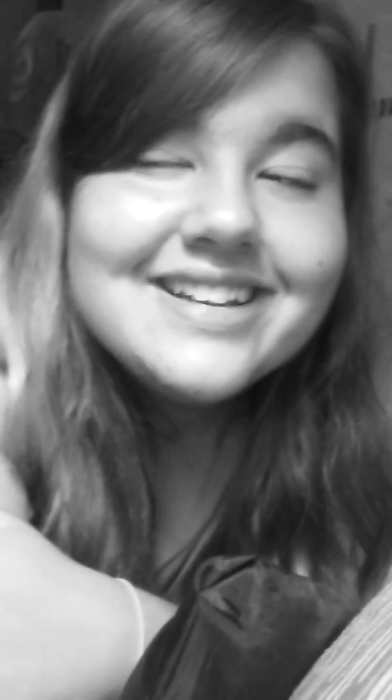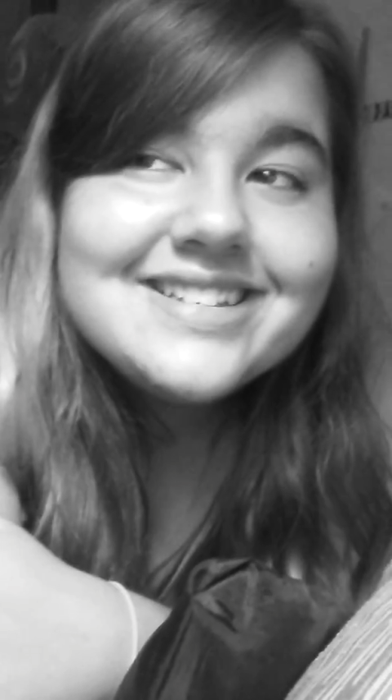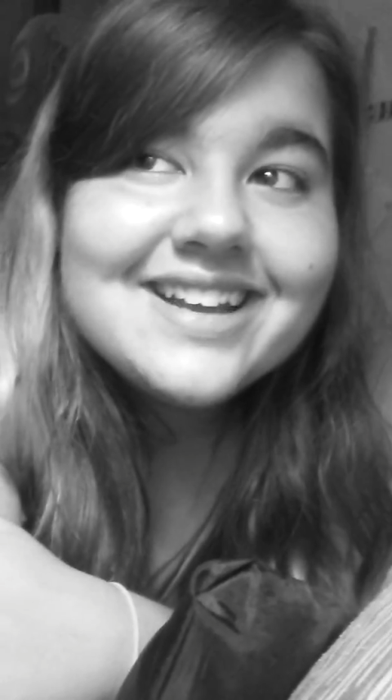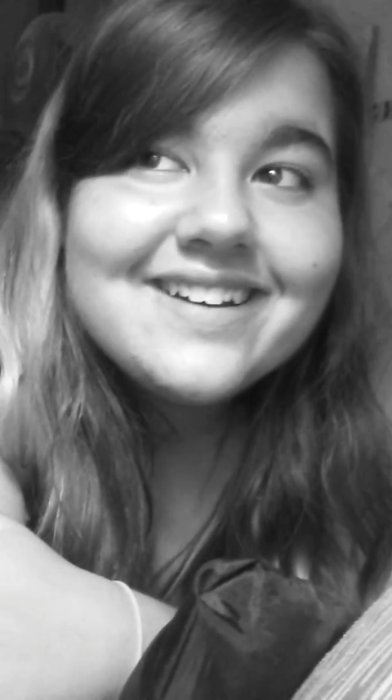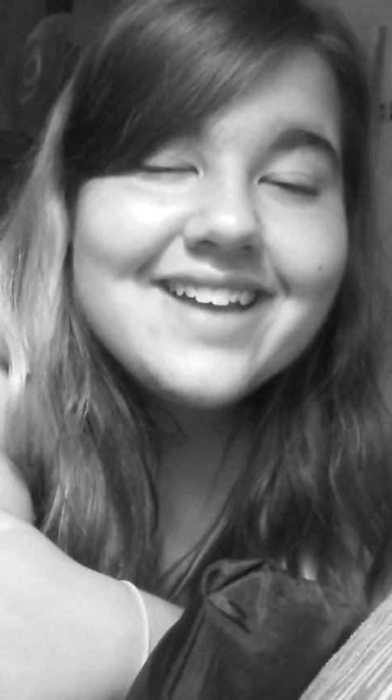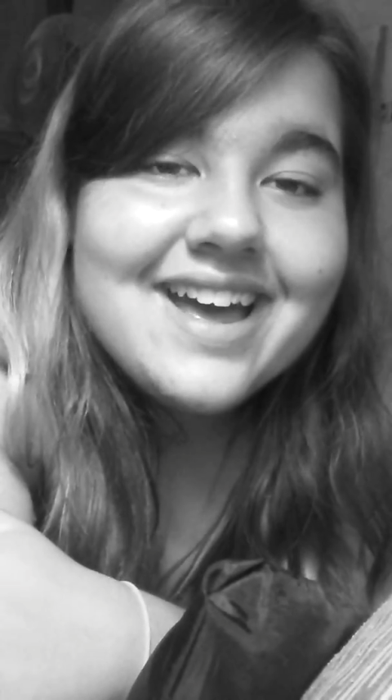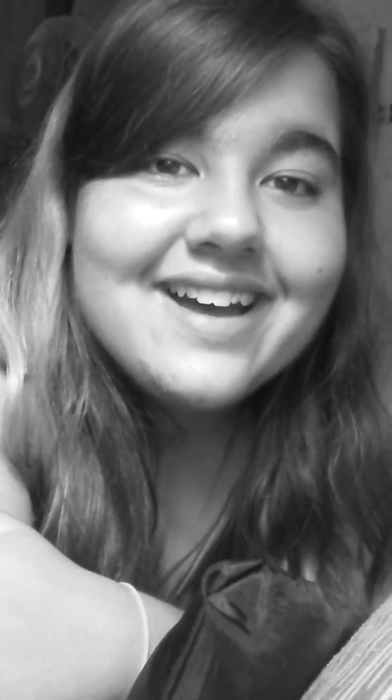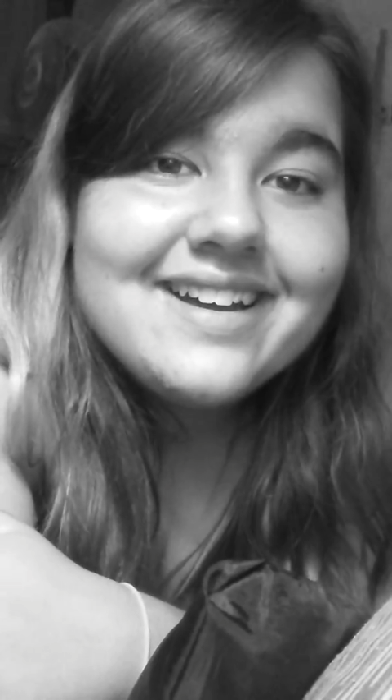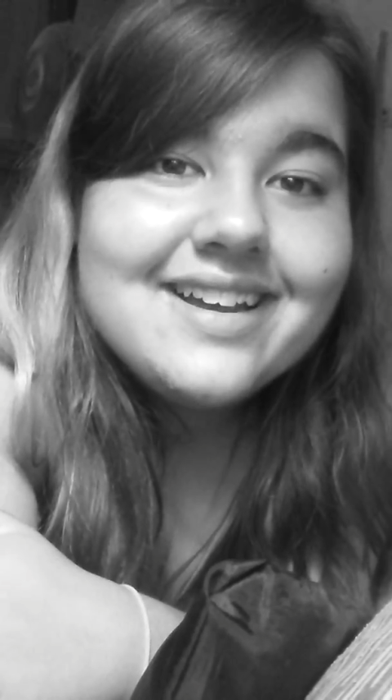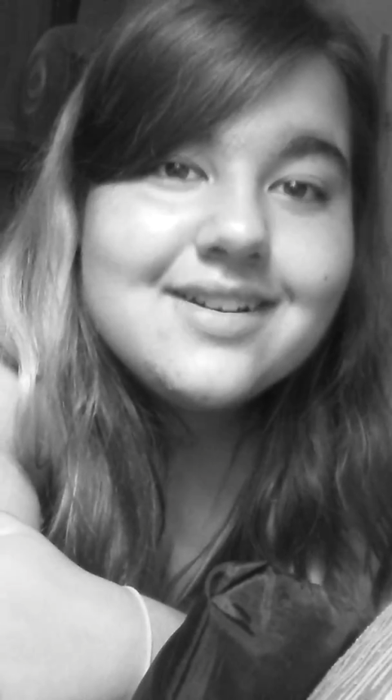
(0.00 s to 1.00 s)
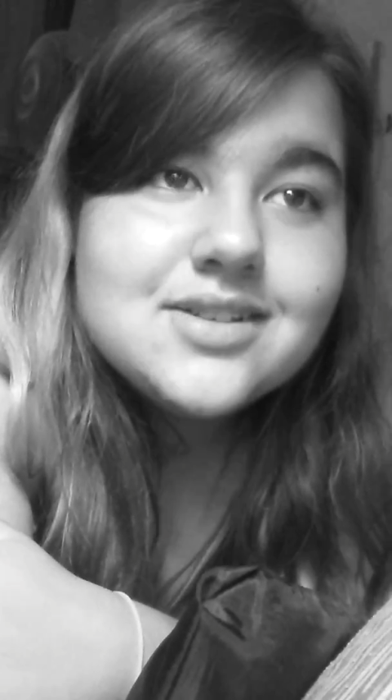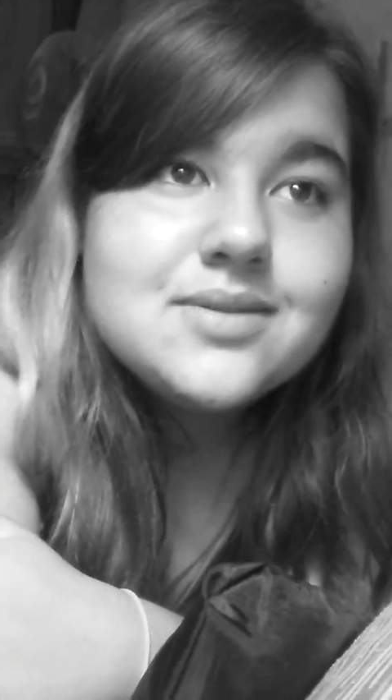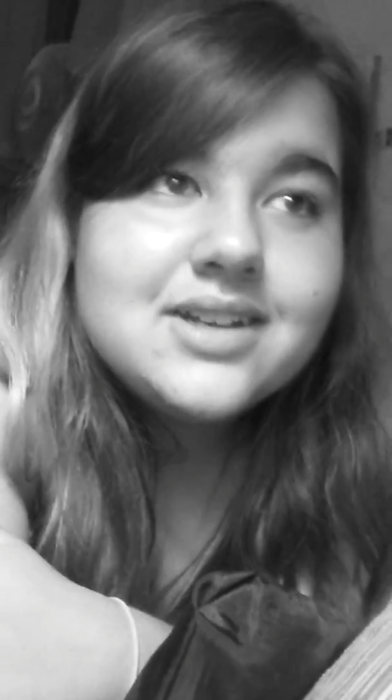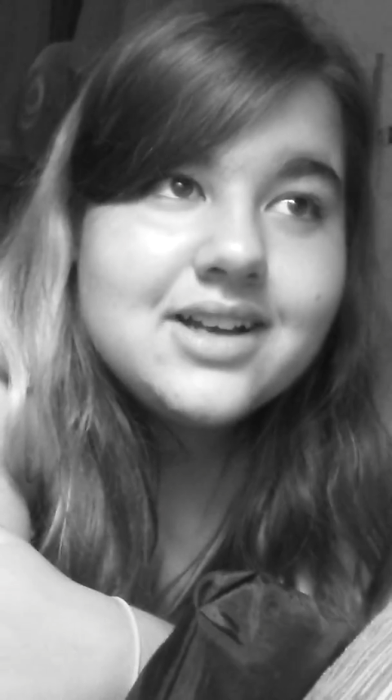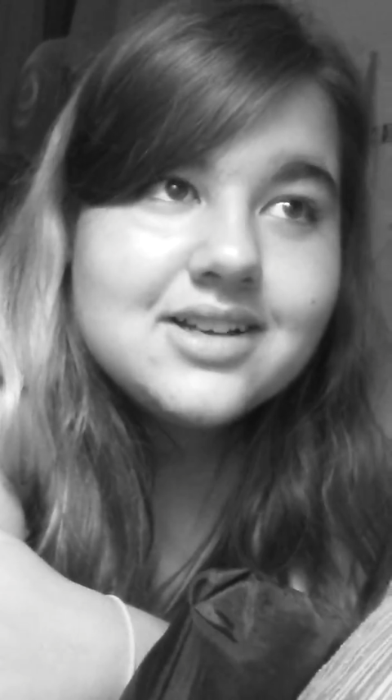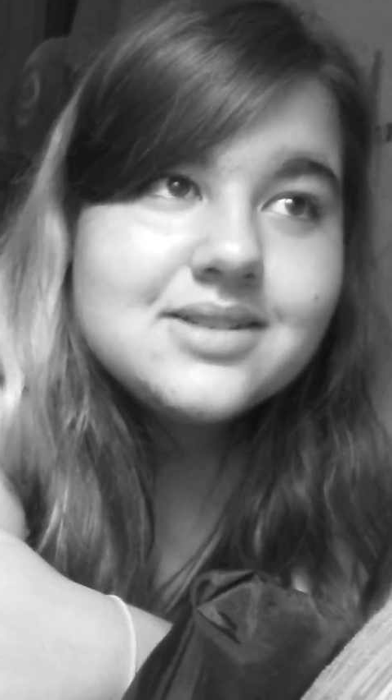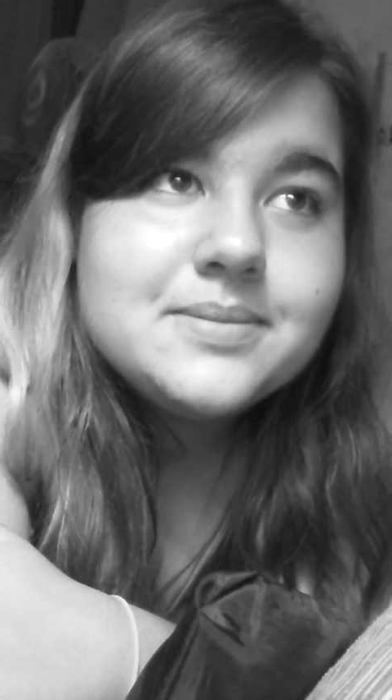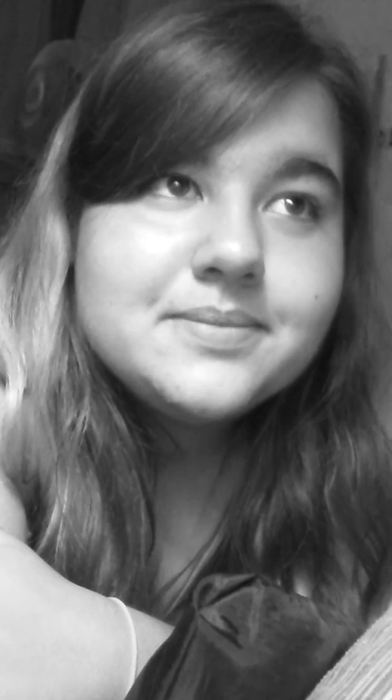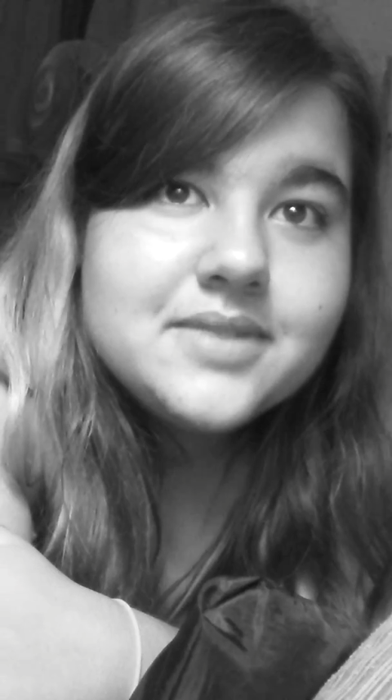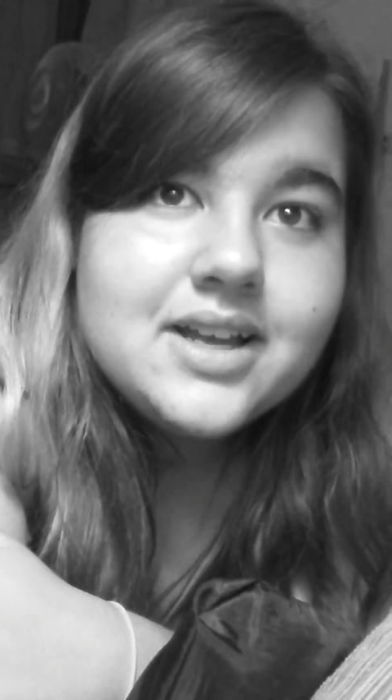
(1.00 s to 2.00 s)
so yeah, it was really
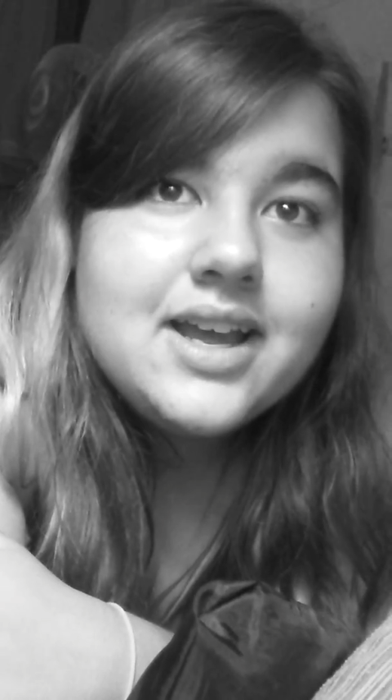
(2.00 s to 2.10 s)
awesome.